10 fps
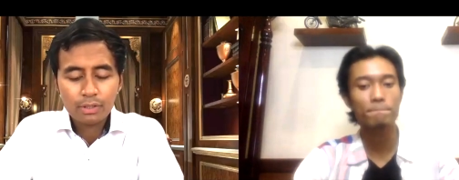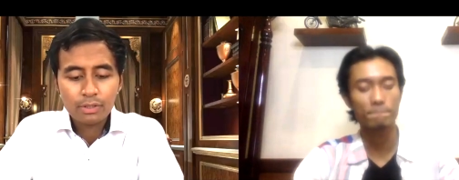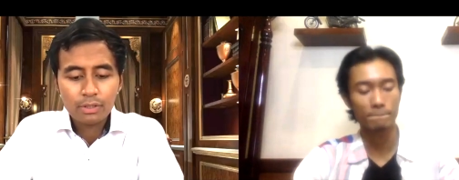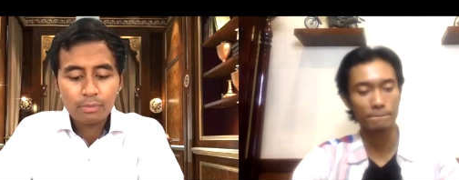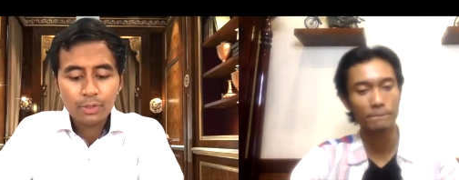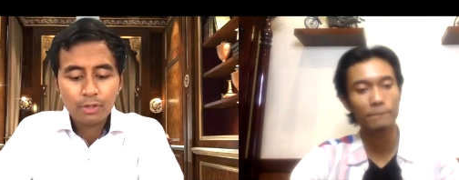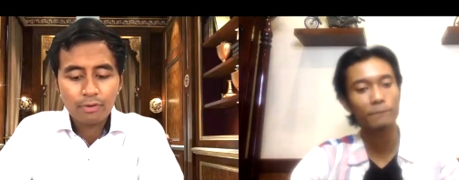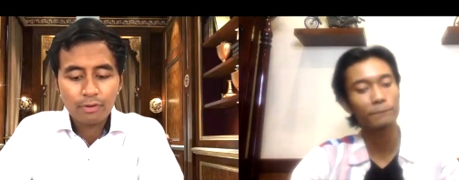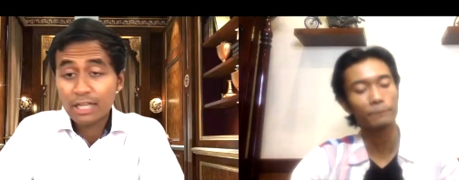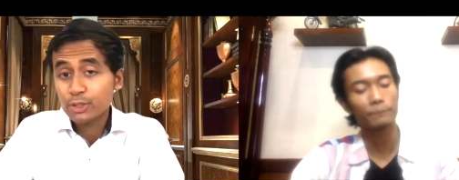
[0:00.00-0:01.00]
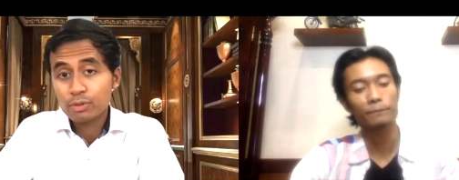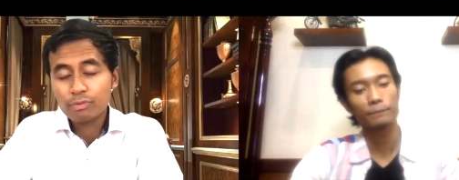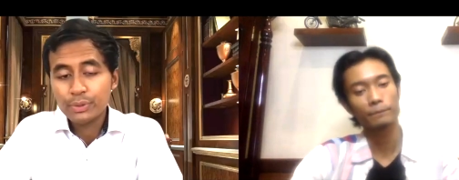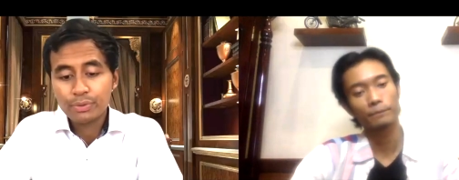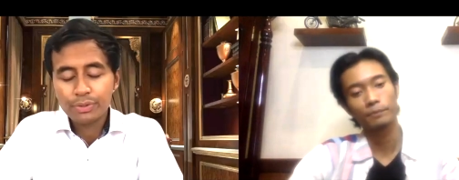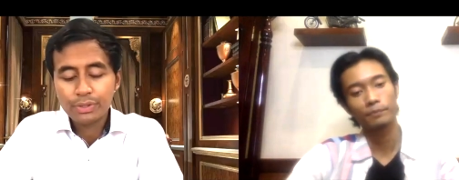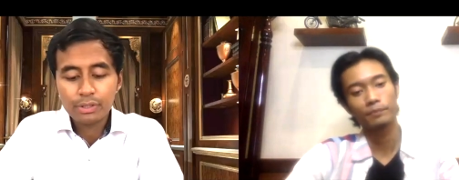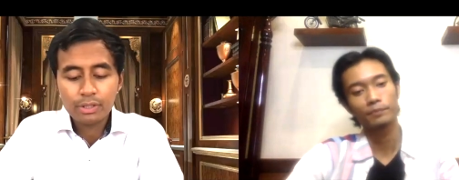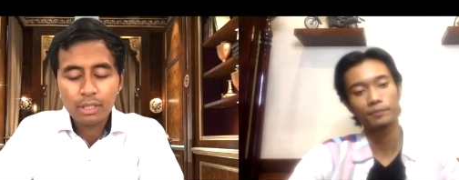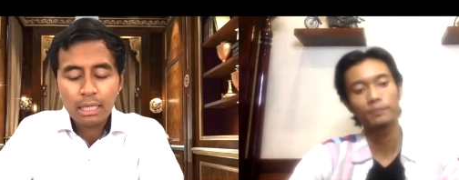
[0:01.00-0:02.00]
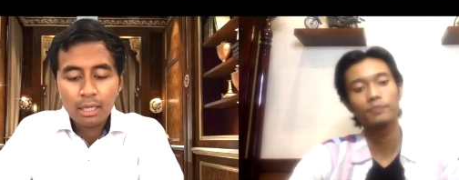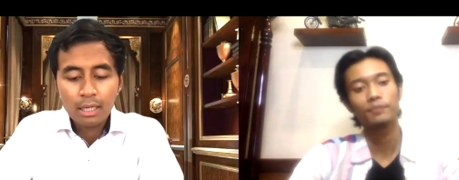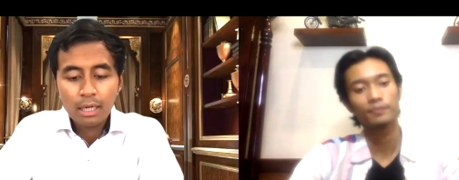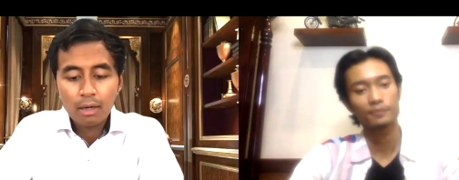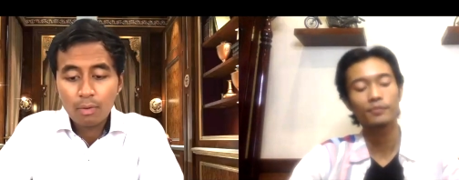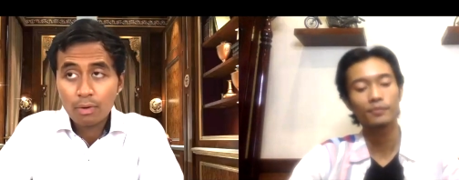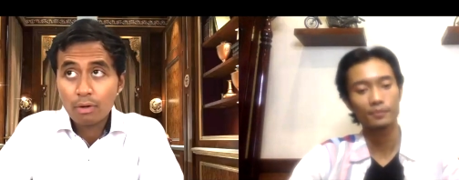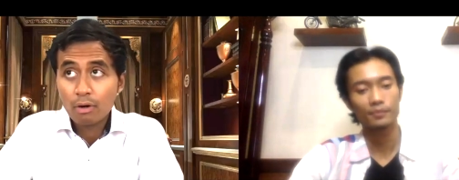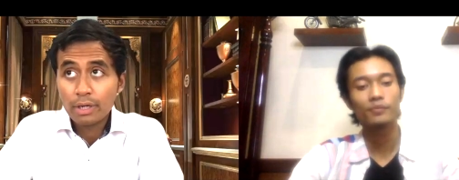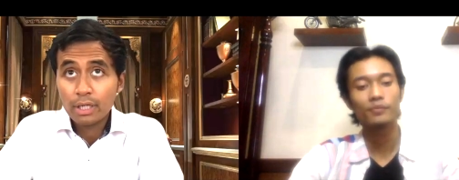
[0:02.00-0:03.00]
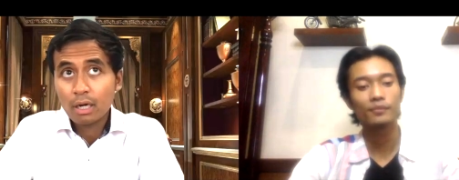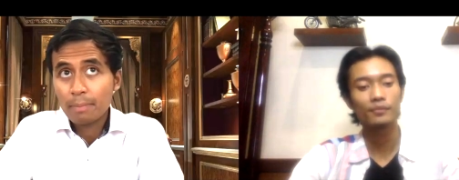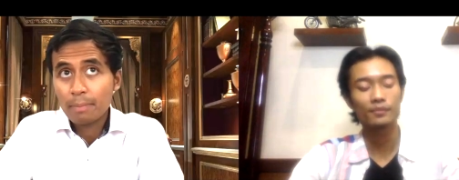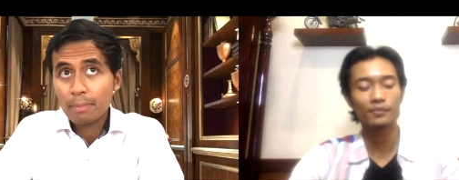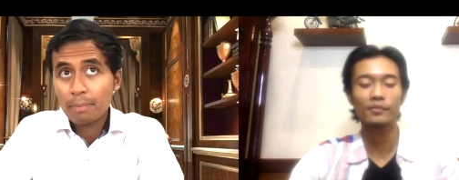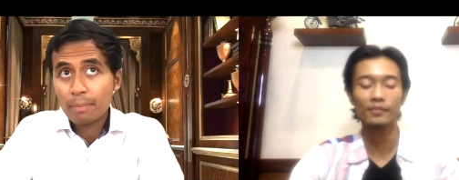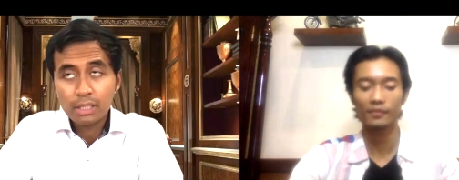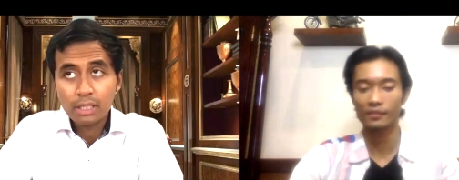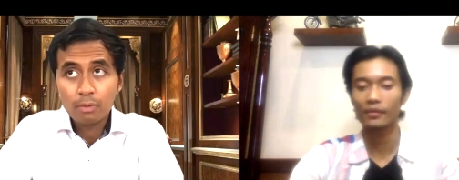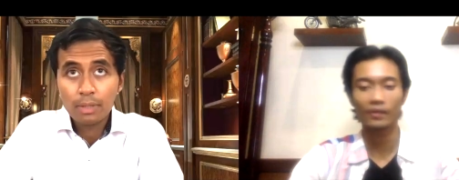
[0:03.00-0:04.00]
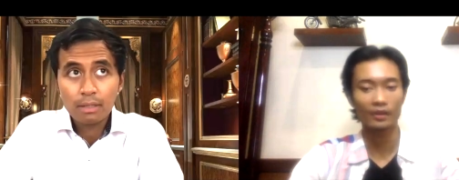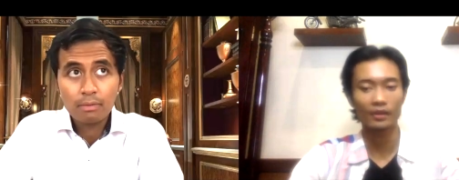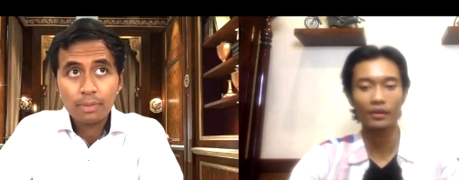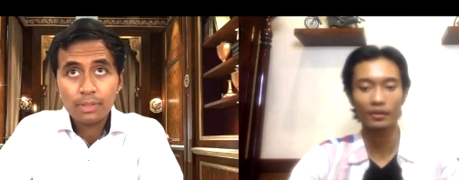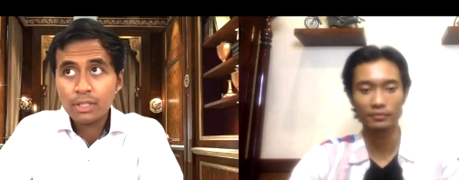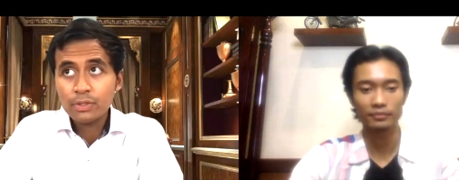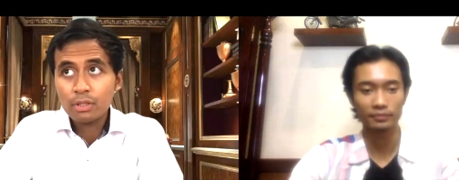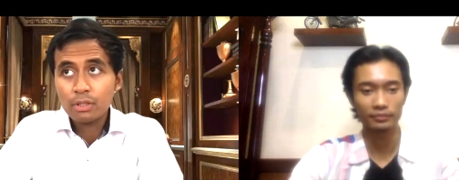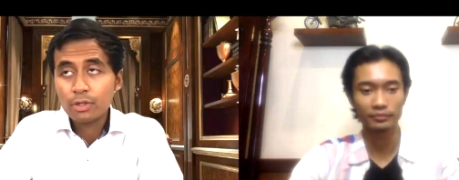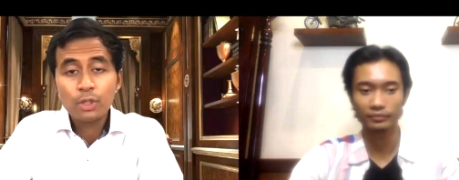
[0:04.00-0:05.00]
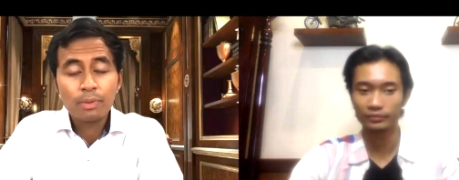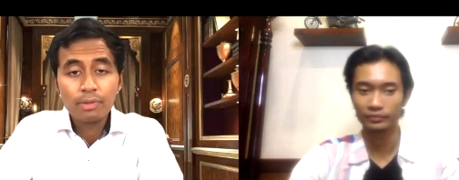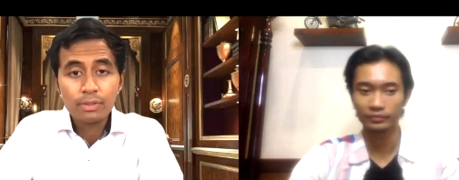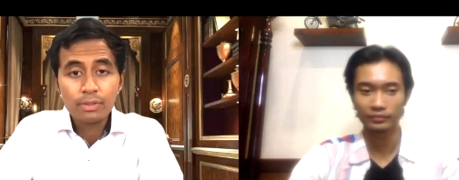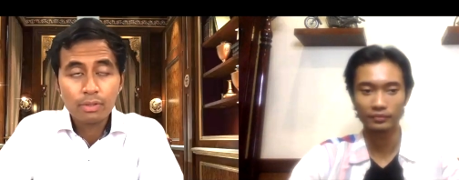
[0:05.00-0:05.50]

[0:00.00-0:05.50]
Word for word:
Speaker 1: in terms of our natural resources uh, or our economic activity, you know, but potential on our human resources.